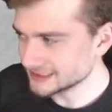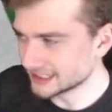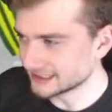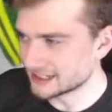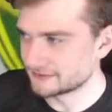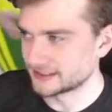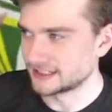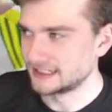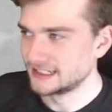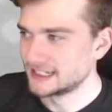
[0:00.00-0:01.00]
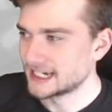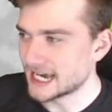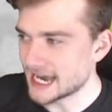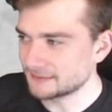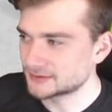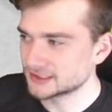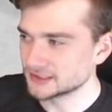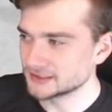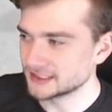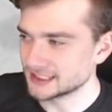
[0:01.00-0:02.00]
I love it. Absolutely